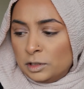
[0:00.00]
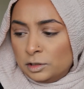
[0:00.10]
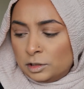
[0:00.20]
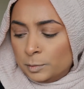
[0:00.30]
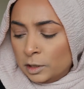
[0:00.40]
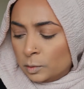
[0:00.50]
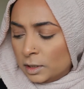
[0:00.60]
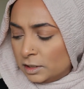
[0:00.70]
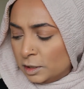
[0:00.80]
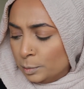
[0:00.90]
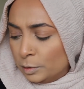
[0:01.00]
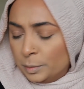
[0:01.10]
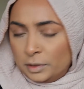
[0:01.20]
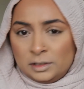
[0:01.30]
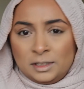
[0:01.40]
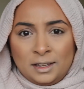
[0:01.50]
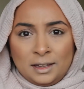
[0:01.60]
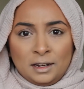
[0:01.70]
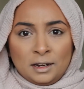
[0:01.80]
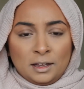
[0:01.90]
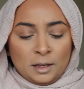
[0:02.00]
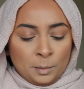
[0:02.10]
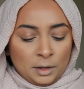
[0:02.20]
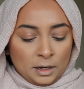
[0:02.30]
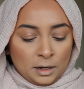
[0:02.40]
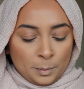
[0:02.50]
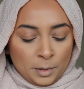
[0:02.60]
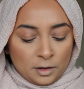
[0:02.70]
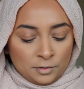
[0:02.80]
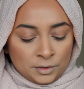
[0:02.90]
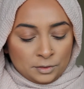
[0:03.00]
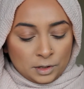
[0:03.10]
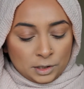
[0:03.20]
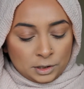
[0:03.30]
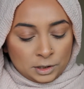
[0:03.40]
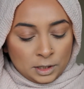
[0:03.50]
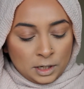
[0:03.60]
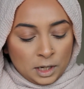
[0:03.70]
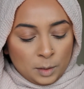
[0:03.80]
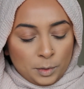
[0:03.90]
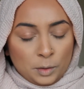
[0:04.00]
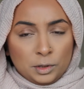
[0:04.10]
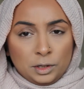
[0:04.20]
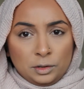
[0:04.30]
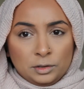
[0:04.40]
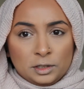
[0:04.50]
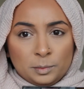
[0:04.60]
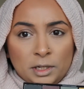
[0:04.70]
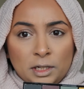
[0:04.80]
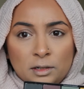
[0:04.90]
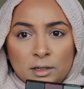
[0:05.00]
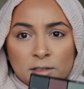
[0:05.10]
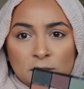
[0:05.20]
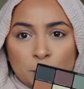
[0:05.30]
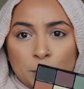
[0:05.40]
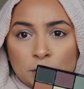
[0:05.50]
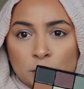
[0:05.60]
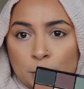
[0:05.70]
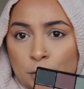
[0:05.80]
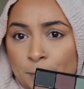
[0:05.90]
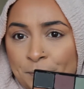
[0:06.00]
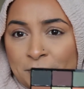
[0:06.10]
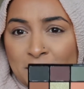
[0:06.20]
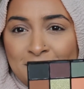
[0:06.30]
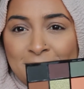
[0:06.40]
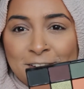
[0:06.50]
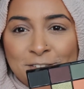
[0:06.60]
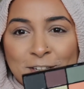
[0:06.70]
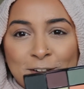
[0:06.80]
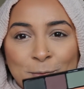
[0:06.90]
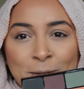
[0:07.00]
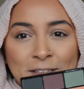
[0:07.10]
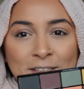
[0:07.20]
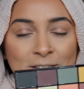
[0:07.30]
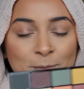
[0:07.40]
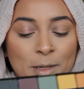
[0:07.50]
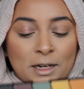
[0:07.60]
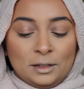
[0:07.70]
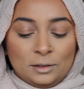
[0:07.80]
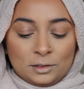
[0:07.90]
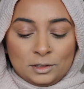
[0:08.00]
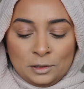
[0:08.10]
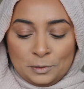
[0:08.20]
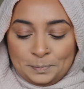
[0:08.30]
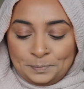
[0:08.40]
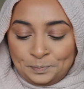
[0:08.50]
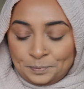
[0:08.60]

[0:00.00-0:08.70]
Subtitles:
going to do something quite simple because, again, I am in a bit of a rush, but I want to use as many colours as possible. I love the way this palette looks, you know.